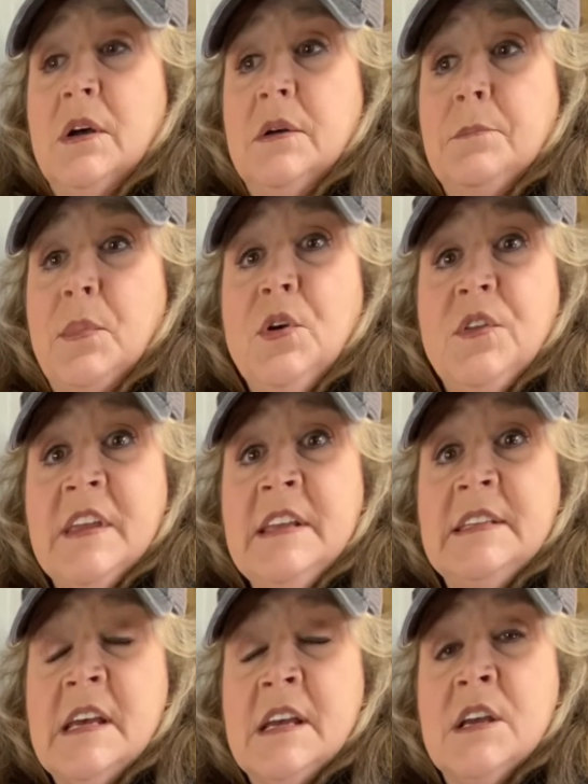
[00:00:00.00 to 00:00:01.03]

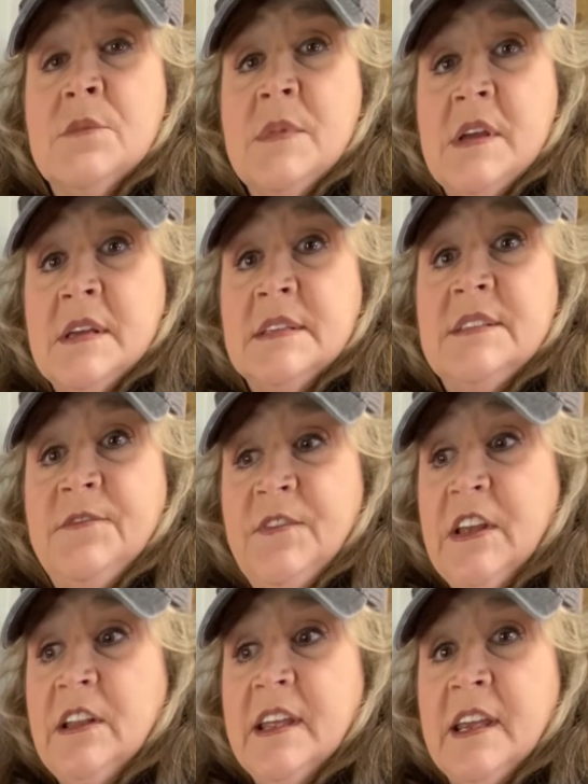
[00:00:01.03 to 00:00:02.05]
birthing time is
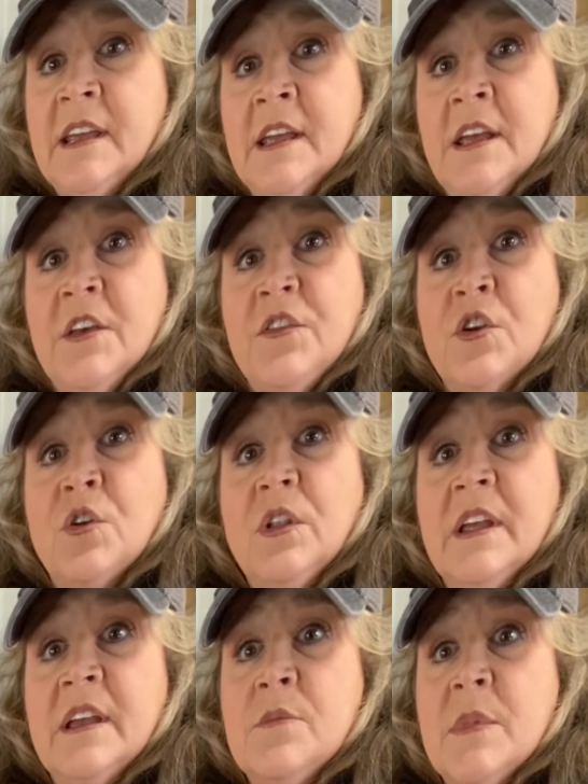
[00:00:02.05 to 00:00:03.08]
feeling their
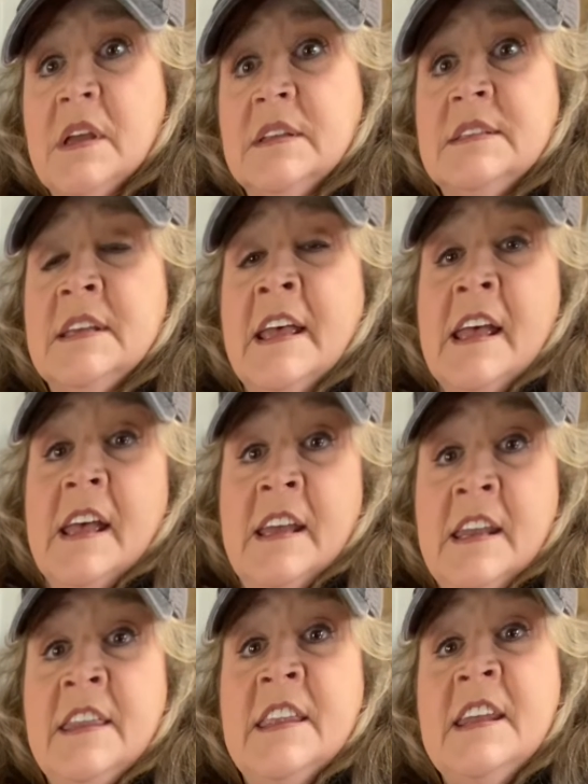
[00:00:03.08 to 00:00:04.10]
ligaments.
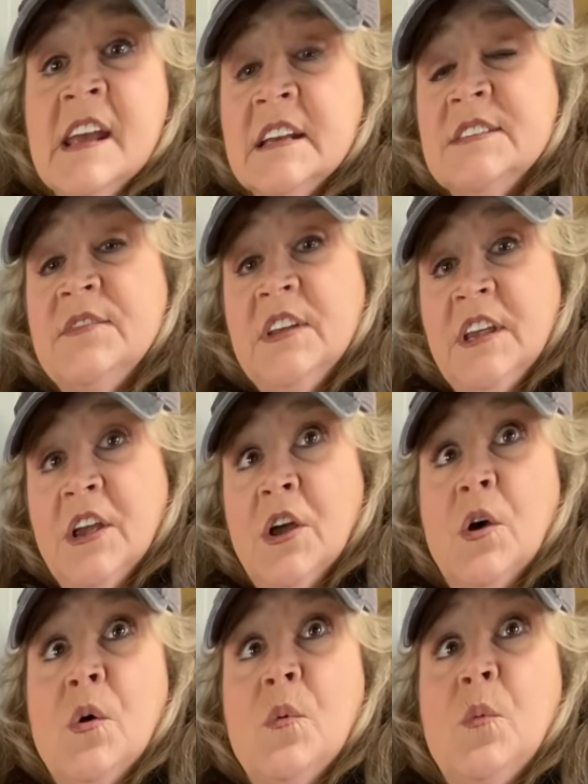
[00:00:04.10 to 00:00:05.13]
And in the next
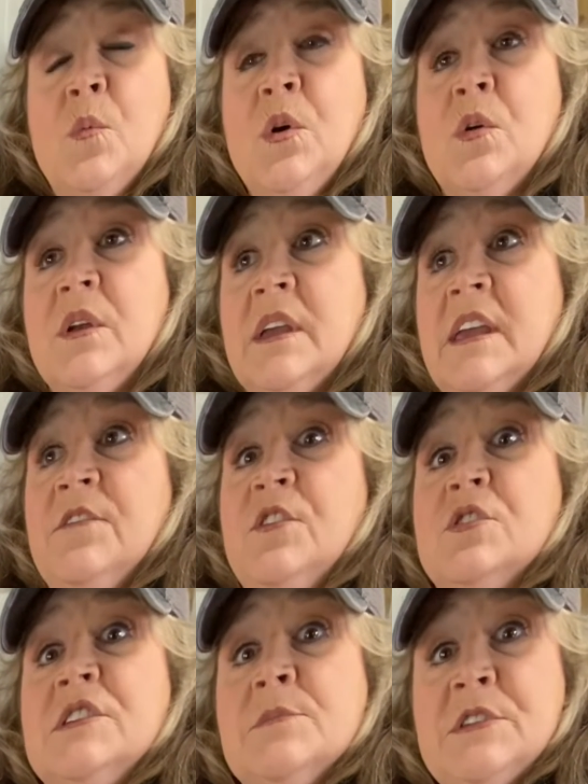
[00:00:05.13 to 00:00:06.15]
video, we'll give
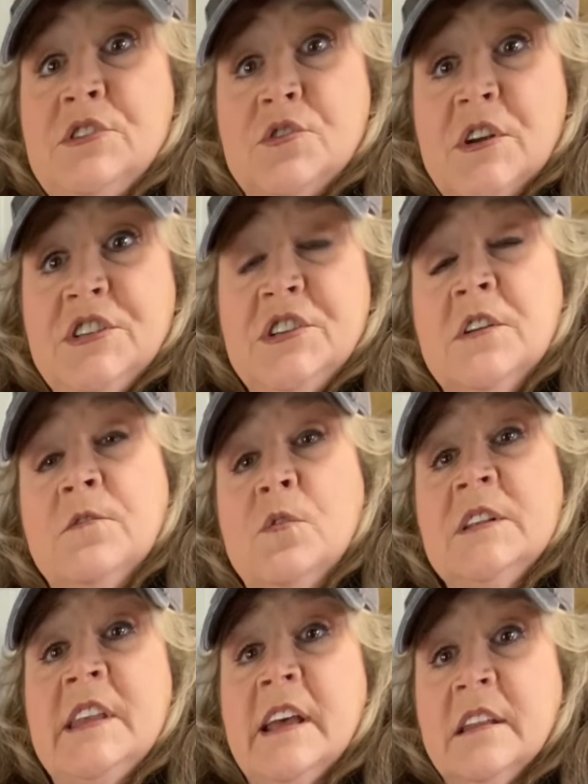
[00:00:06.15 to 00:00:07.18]
you a demonstration of
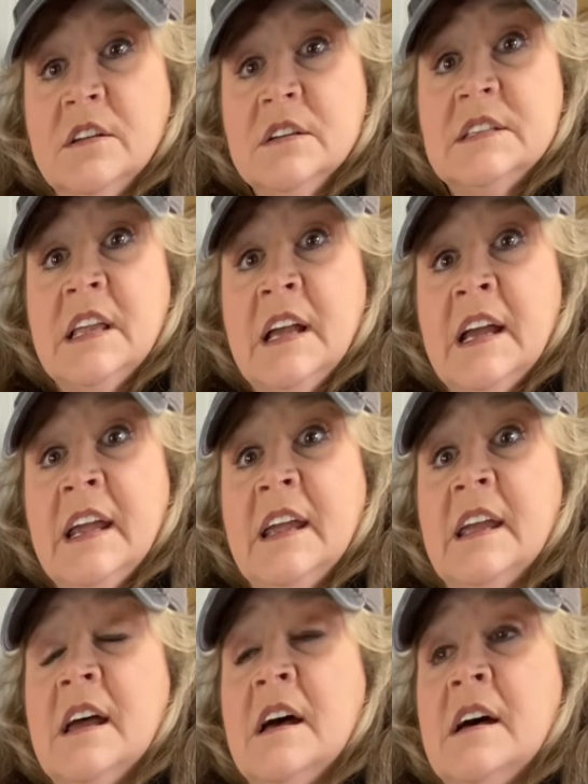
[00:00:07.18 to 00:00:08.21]
what that looks
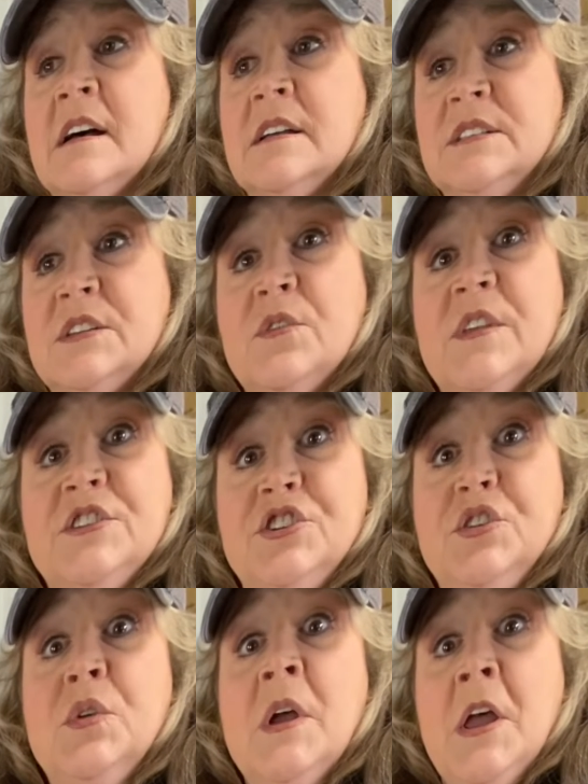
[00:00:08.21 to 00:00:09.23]
like, so that
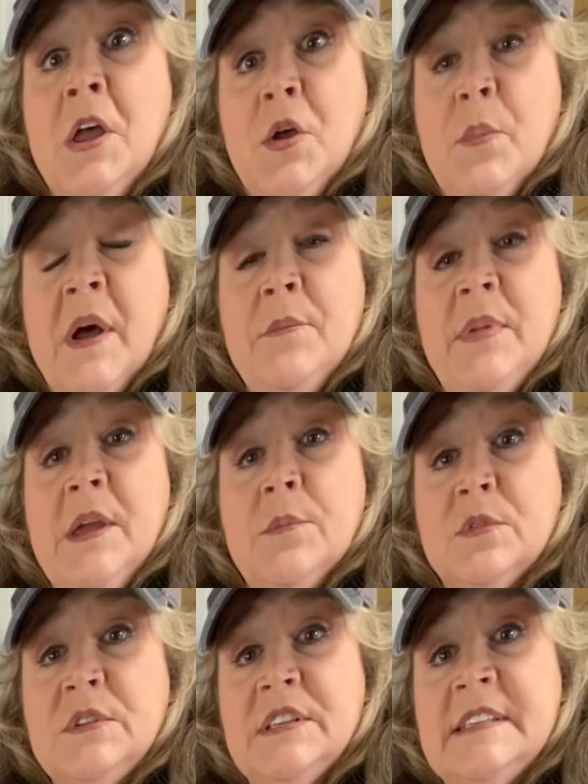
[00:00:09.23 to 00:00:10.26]
you might be
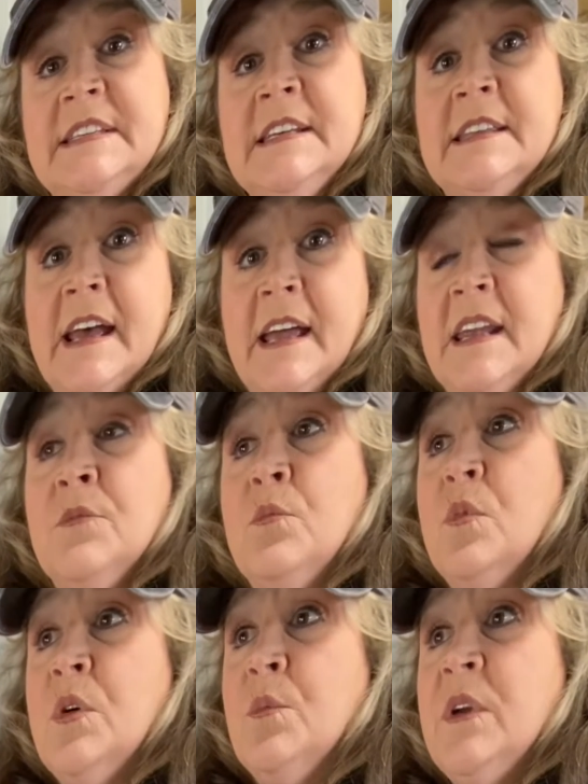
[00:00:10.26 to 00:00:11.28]
able to see that.
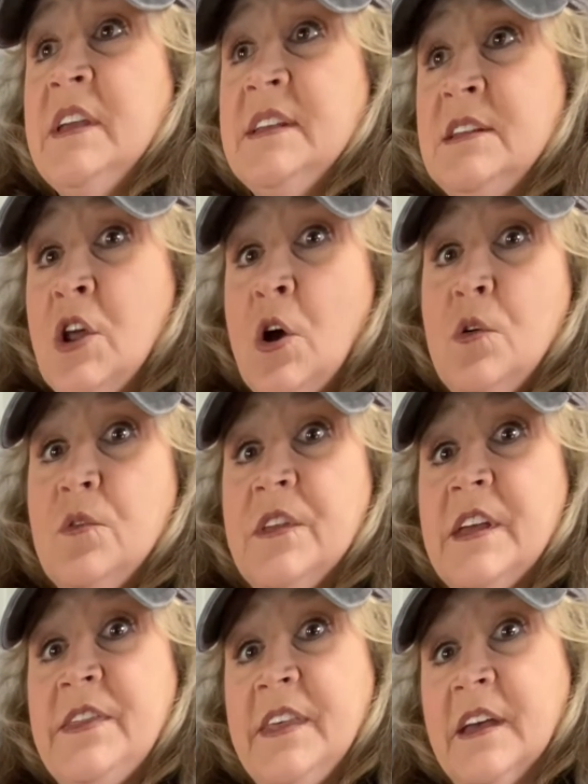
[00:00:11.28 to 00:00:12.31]
And when we know
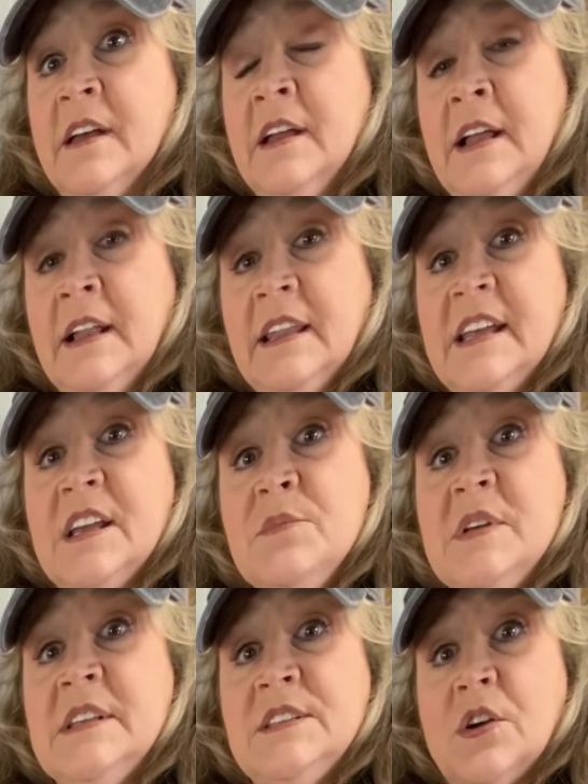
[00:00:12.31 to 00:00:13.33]
that the
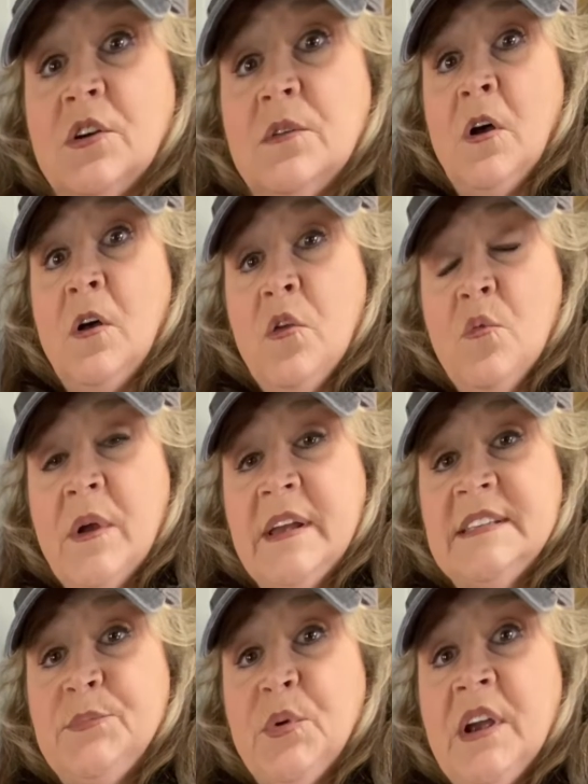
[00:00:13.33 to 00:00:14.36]
ligaments are the way
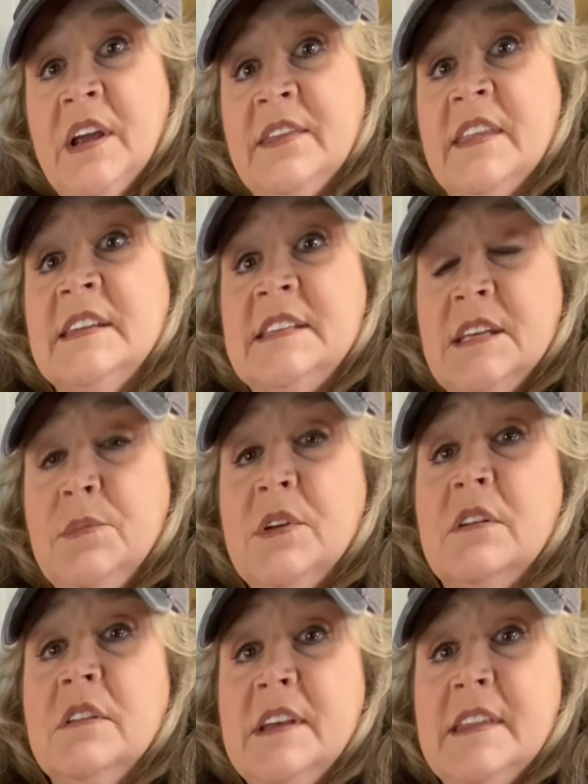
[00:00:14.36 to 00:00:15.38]
spread, then
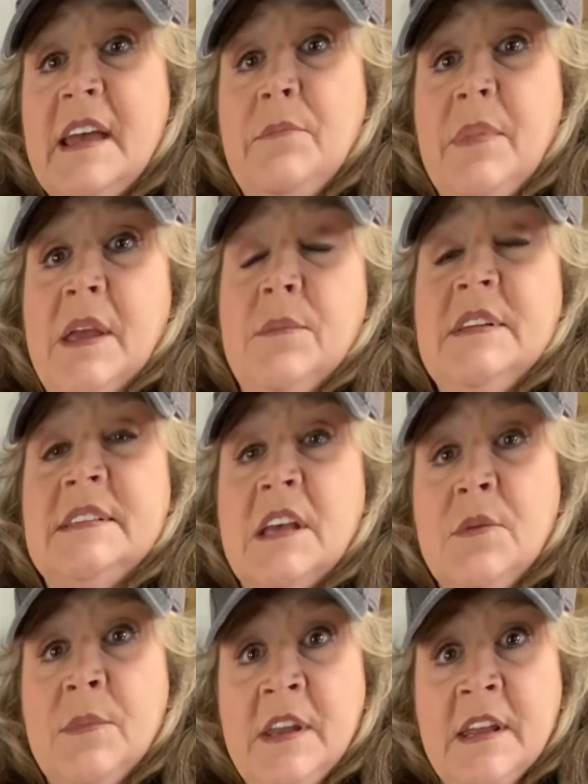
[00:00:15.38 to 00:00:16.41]
typically that baby's
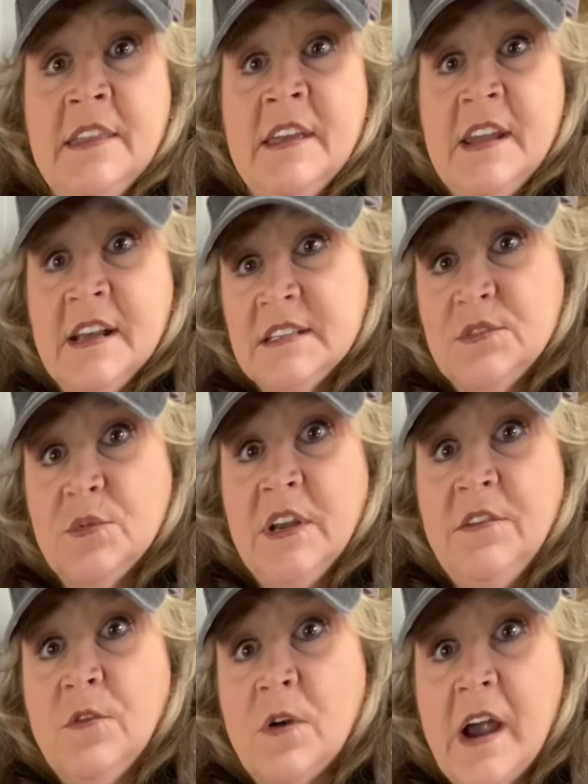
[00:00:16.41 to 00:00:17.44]
coming in the next
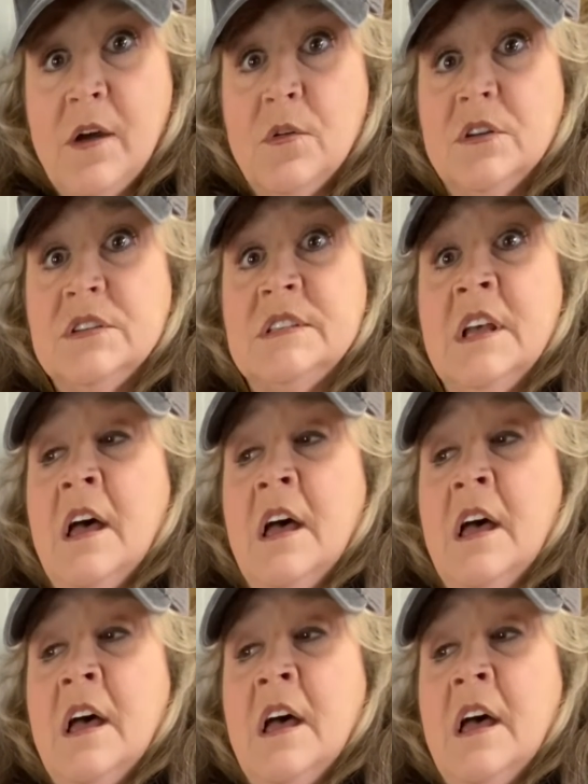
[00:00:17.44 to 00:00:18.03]
24 hours.